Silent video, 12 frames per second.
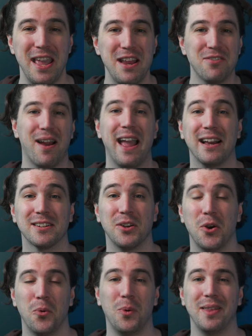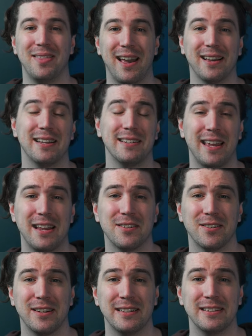interact with that
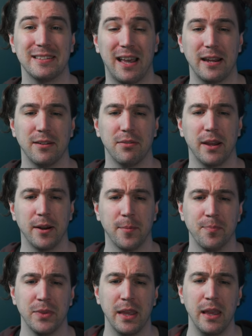container inside of there.